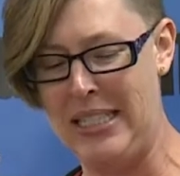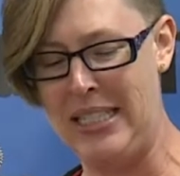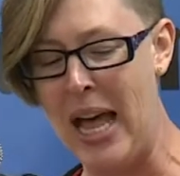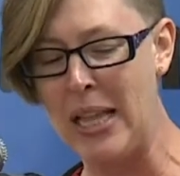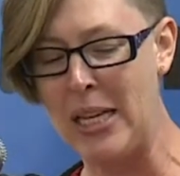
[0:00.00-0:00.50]
to
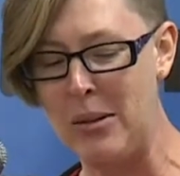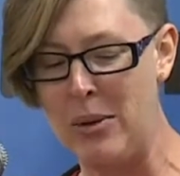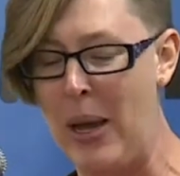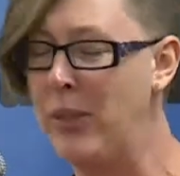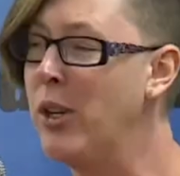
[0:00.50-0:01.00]
tell him
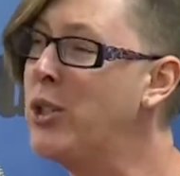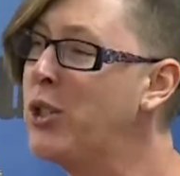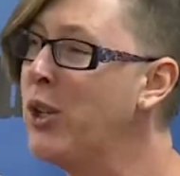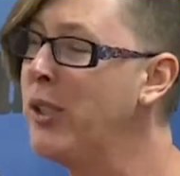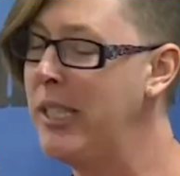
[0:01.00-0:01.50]
about their
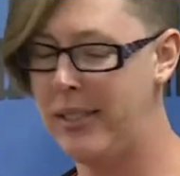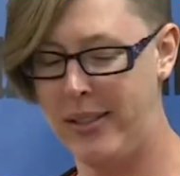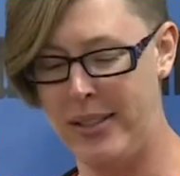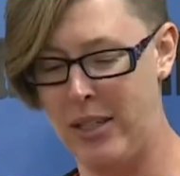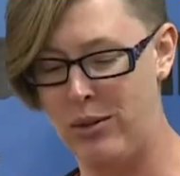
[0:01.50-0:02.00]

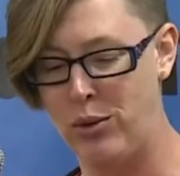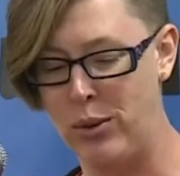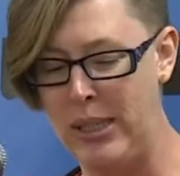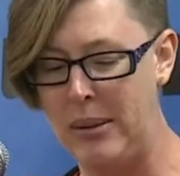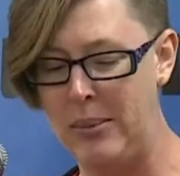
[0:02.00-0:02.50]
journeys, their
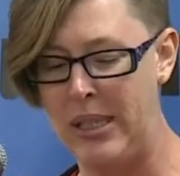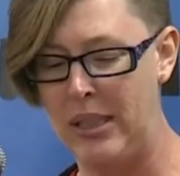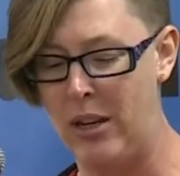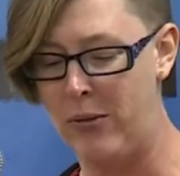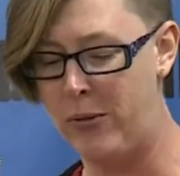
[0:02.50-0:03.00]
dreams,
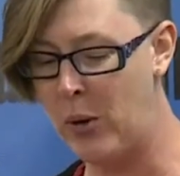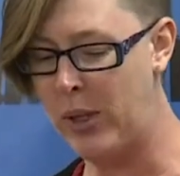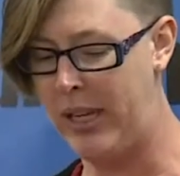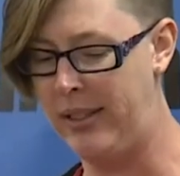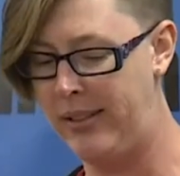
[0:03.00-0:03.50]
and their
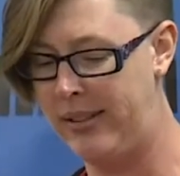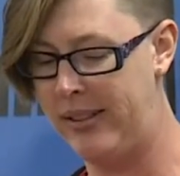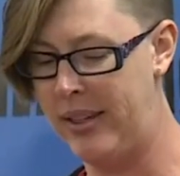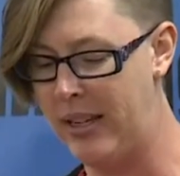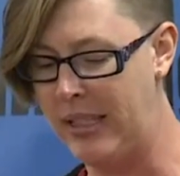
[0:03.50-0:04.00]

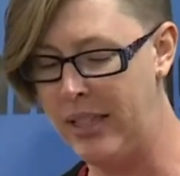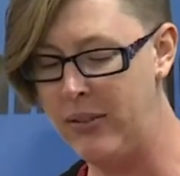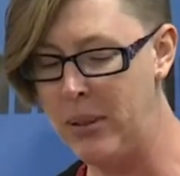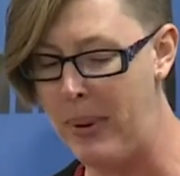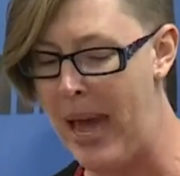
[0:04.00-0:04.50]
focus on
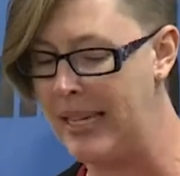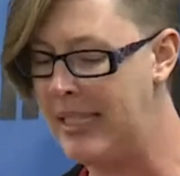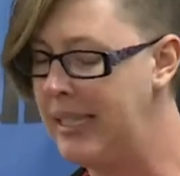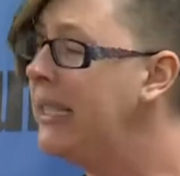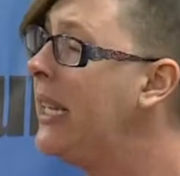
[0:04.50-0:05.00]
giving back
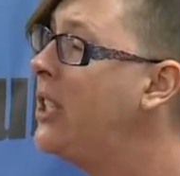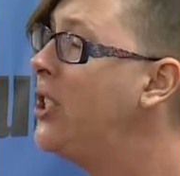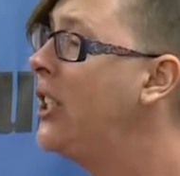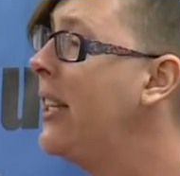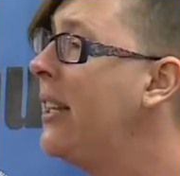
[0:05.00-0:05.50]
to the
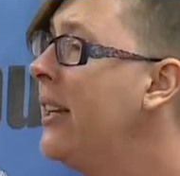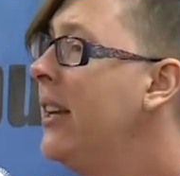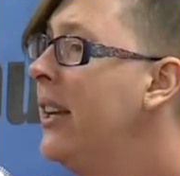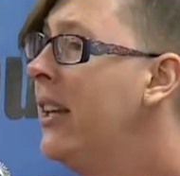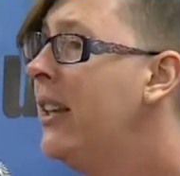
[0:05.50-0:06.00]
nation
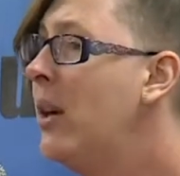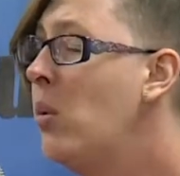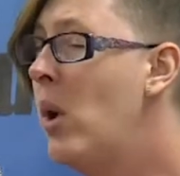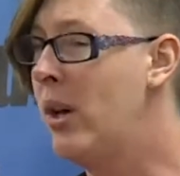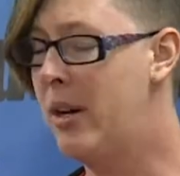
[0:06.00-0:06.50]
that
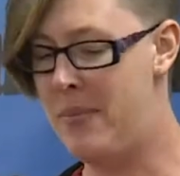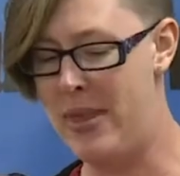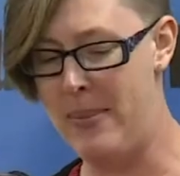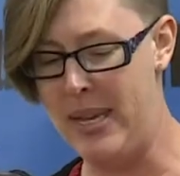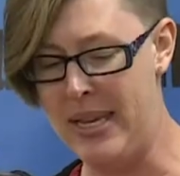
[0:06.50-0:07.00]
welcomed
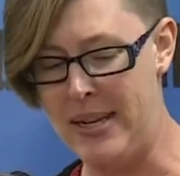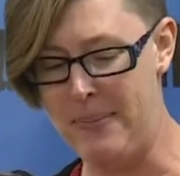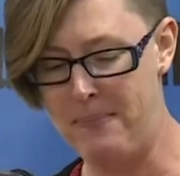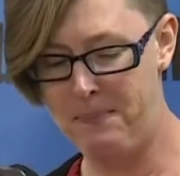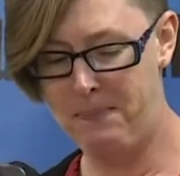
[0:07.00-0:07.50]
them
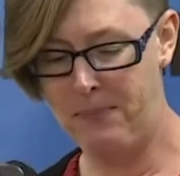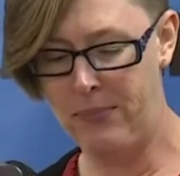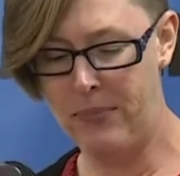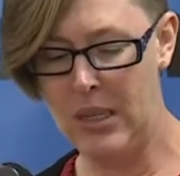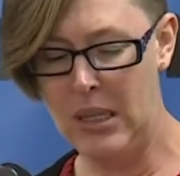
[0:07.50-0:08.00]
in.
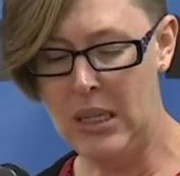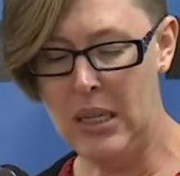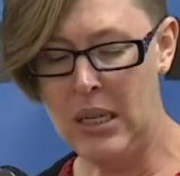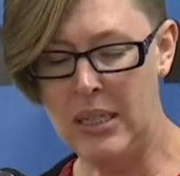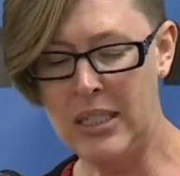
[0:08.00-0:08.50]

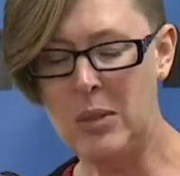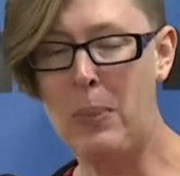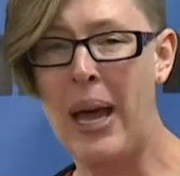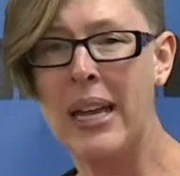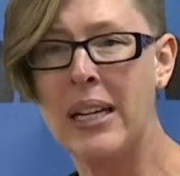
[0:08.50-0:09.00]
And
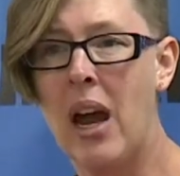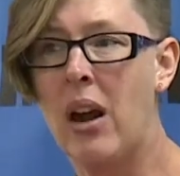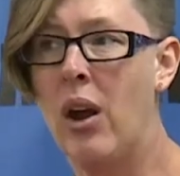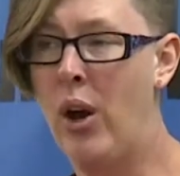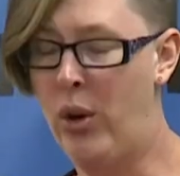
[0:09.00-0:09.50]
despite
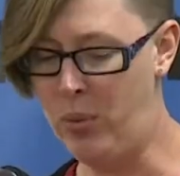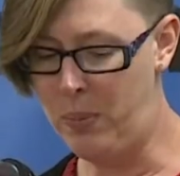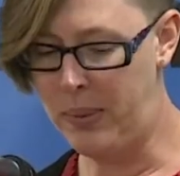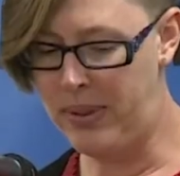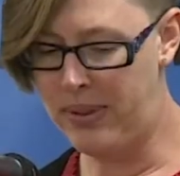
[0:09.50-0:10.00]
our
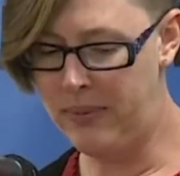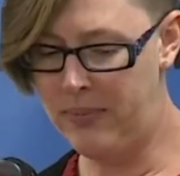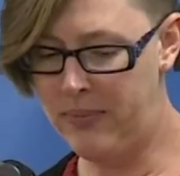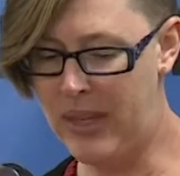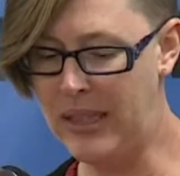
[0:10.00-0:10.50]
hopes
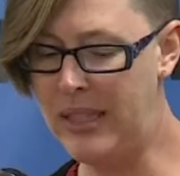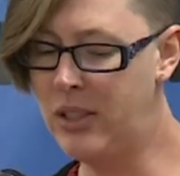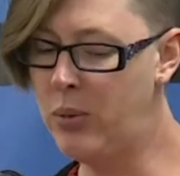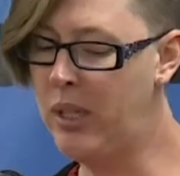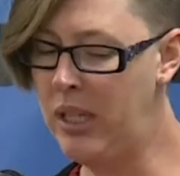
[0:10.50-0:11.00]
that
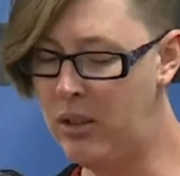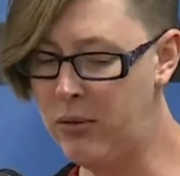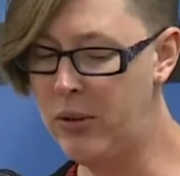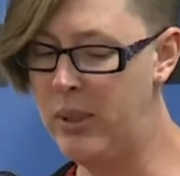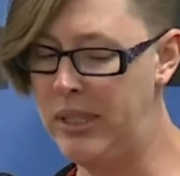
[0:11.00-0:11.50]
this would
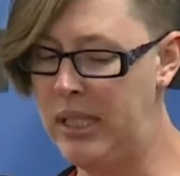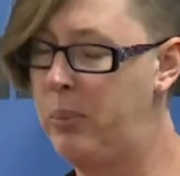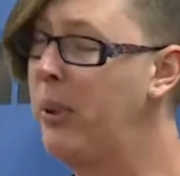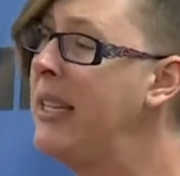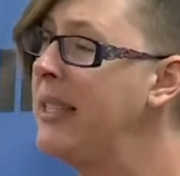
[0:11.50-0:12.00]
influence the
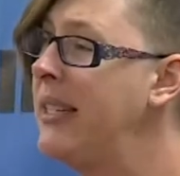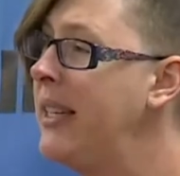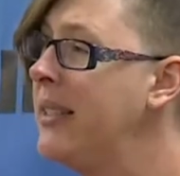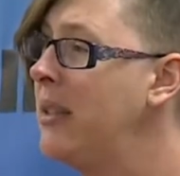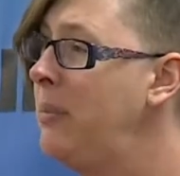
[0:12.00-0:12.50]

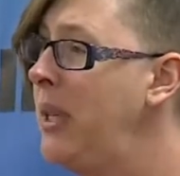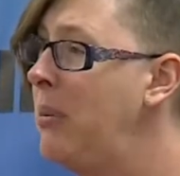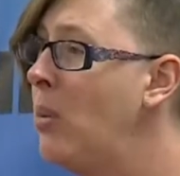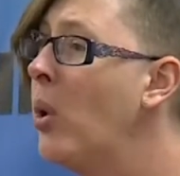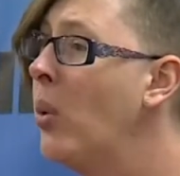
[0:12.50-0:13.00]
president to be
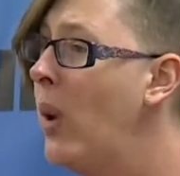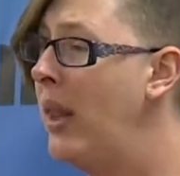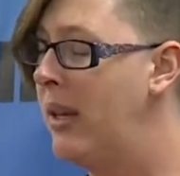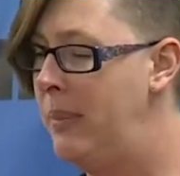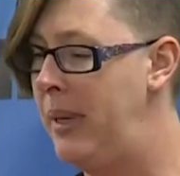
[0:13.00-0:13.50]
more
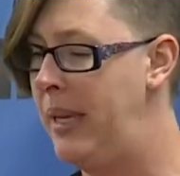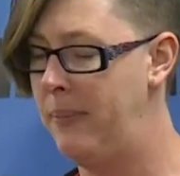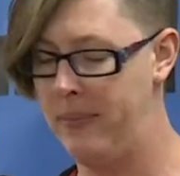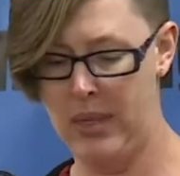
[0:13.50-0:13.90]
welcoming,